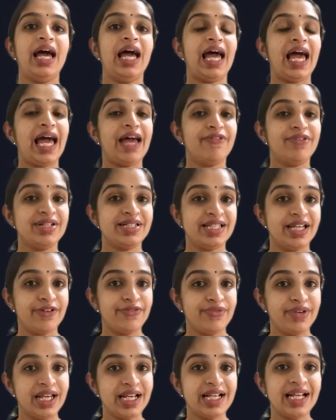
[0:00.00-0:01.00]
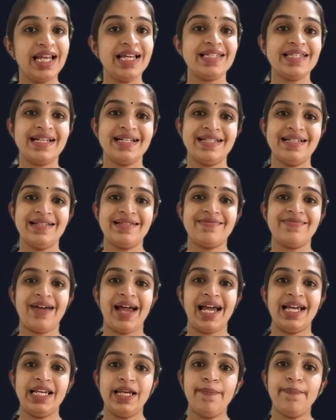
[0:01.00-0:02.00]
I will definitely suggest
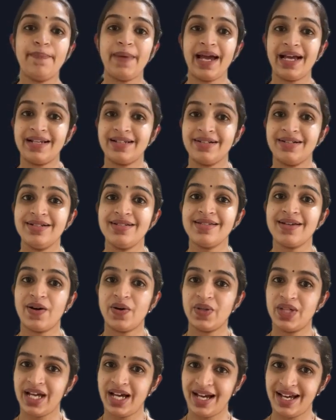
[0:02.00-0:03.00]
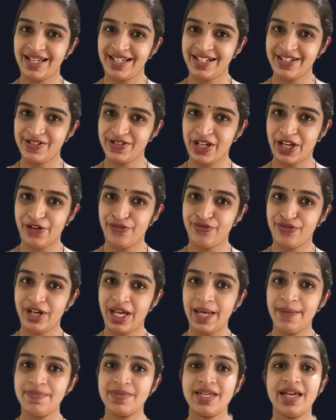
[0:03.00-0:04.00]
finding patterns on the higher time
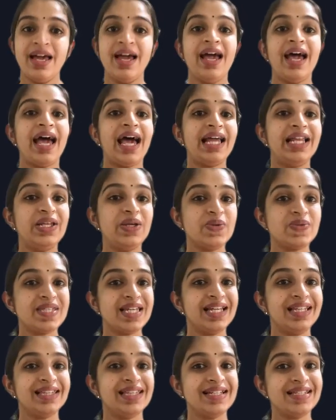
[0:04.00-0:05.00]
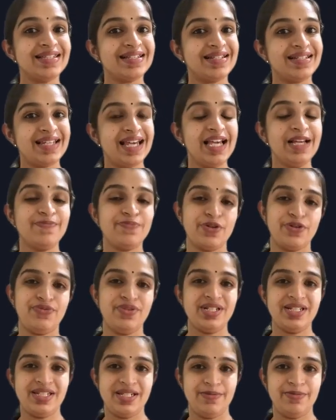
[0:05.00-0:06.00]
frames and using this take
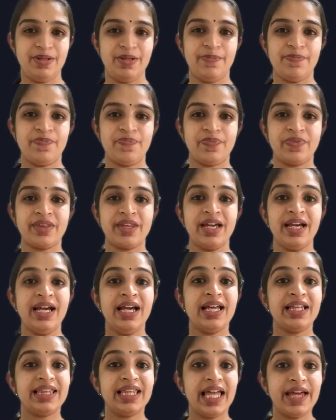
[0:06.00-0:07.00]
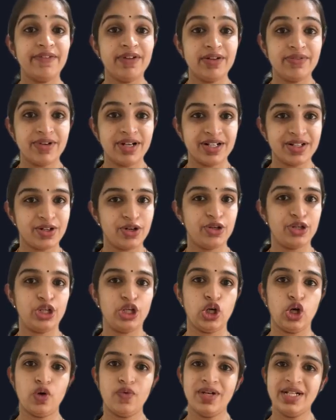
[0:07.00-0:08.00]
profit tip. They will work on
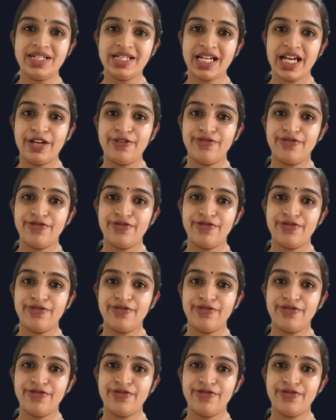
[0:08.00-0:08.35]
lower time